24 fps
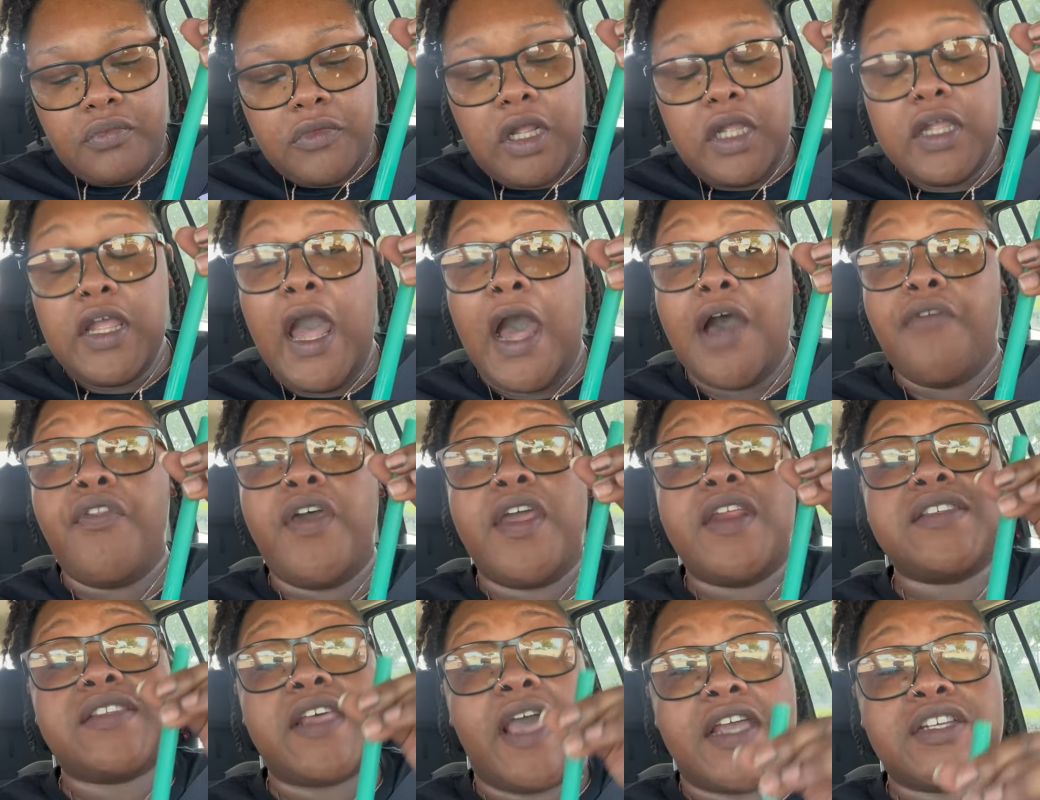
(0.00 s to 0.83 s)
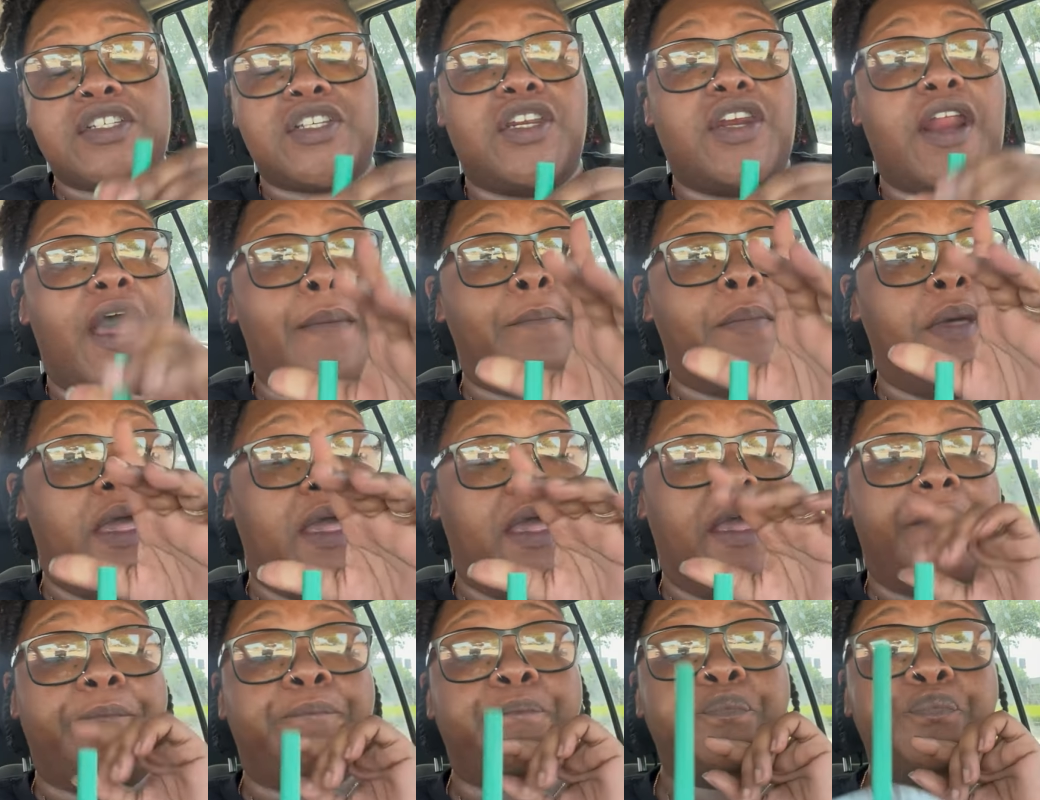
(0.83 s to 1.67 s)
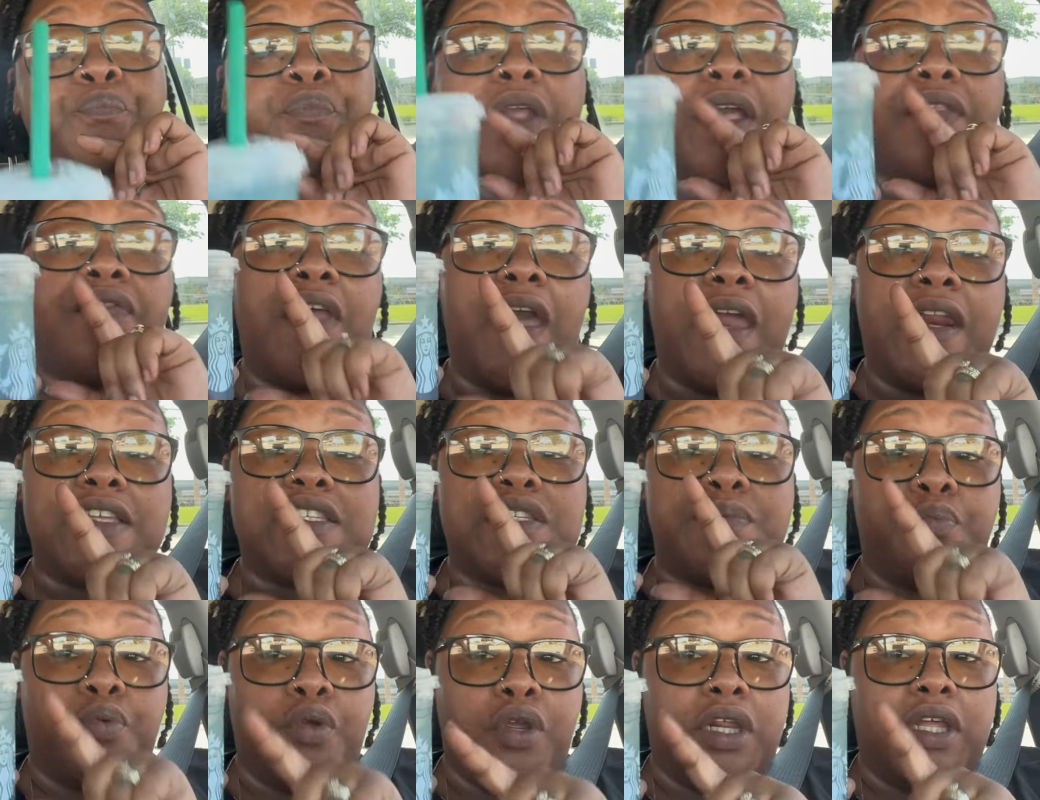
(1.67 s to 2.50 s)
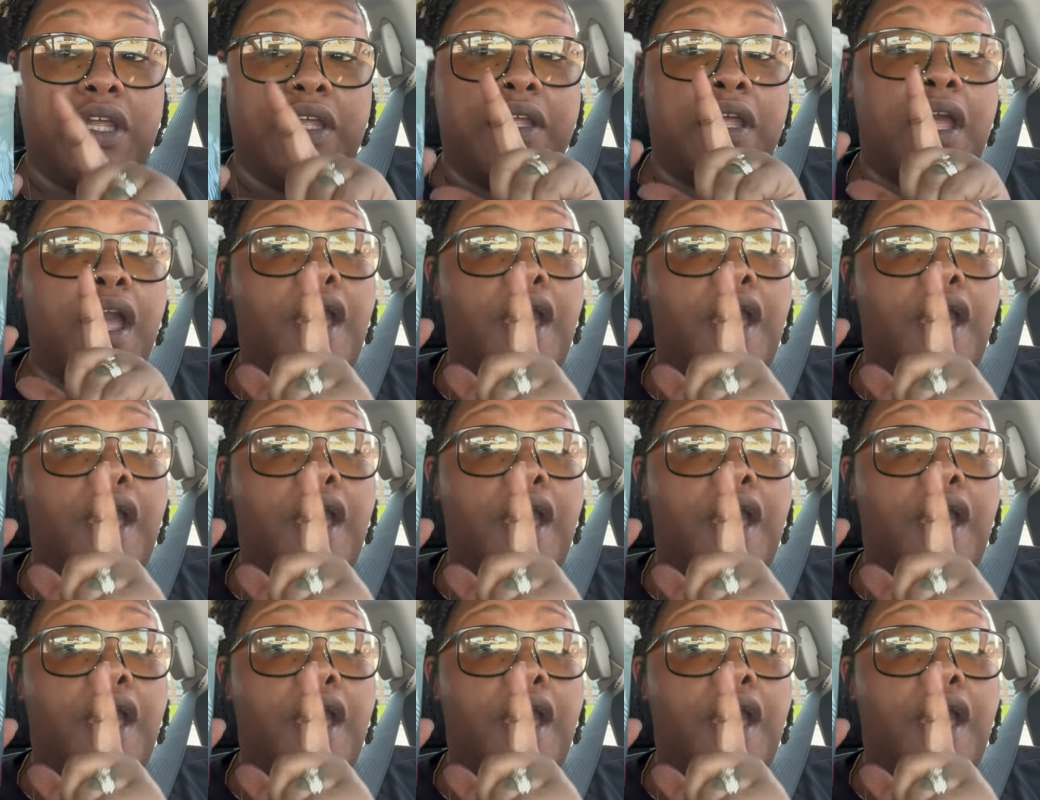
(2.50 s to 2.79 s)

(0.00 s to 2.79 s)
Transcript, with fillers: Yeah, that is actually not bad that is pretty,